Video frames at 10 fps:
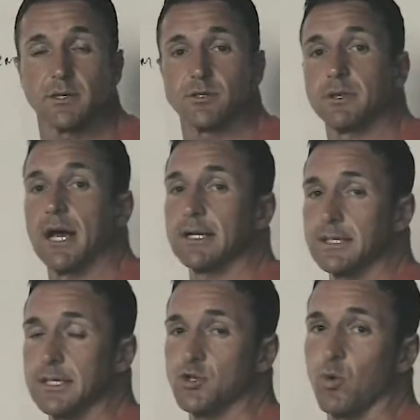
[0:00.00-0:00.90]

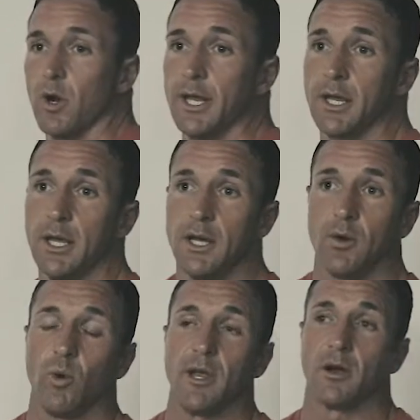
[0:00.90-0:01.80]
2020.
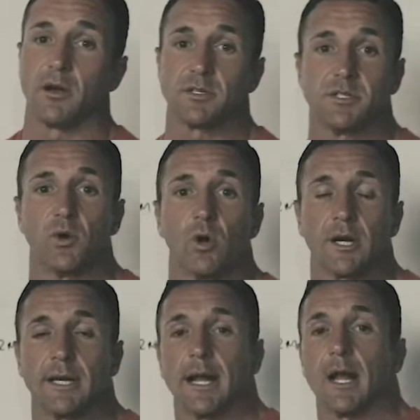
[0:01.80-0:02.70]
We are still
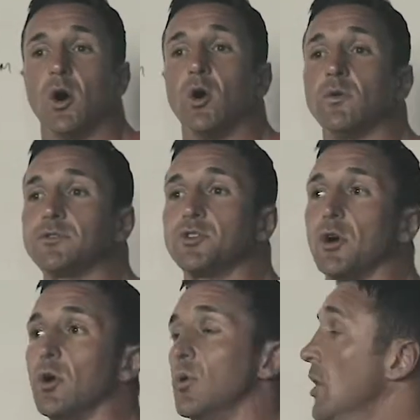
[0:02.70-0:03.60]
working out at home,
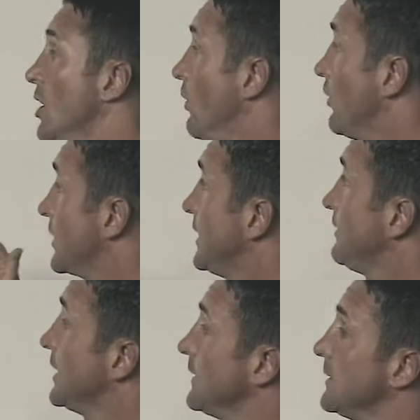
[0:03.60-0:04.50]
so we want to
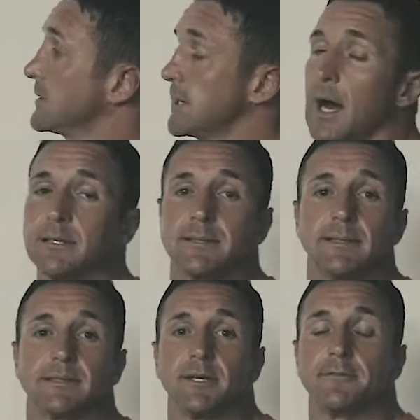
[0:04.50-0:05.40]
keep getting this
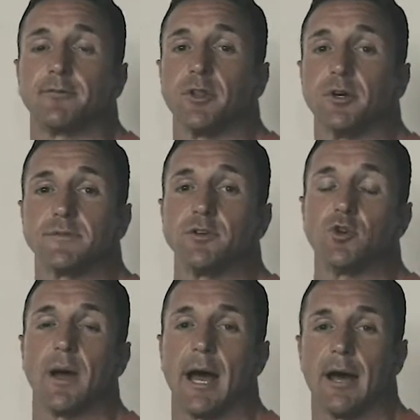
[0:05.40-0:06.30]
content to you for those of you
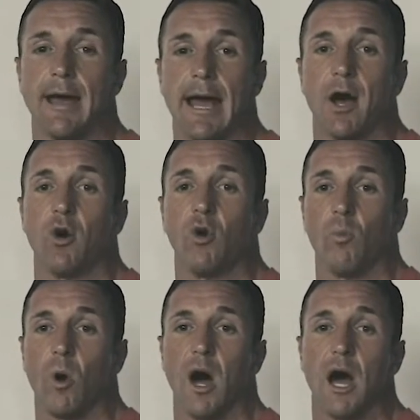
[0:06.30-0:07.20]
who have at-home
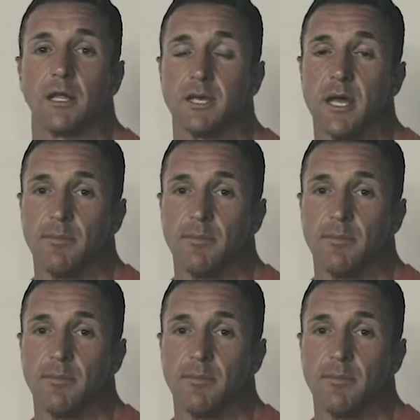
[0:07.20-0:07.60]
WODs,